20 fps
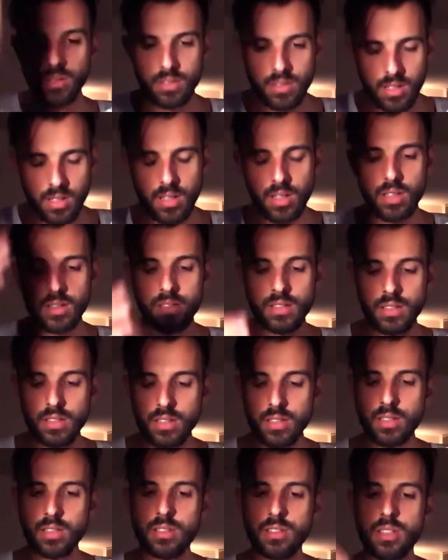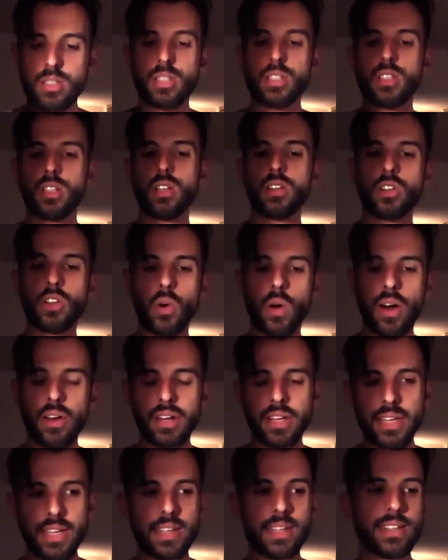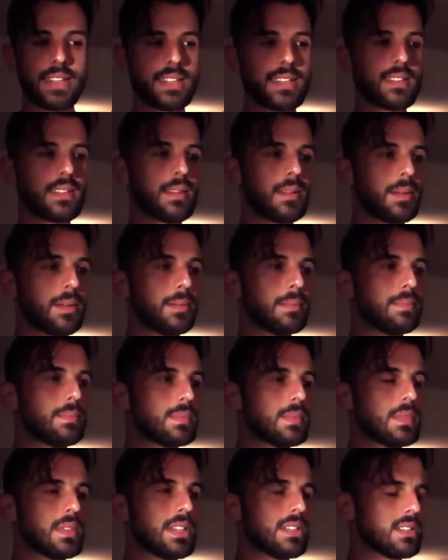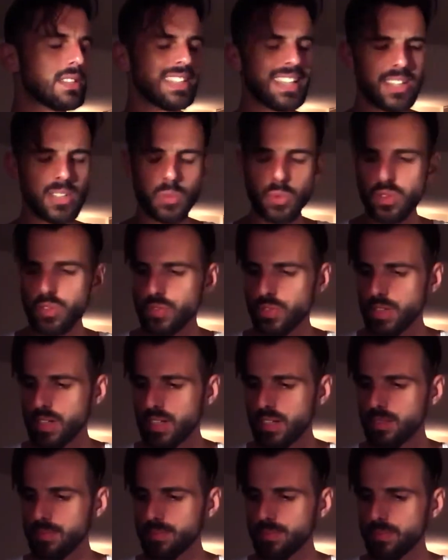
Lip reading: the go out and get it. There's a nice word for that,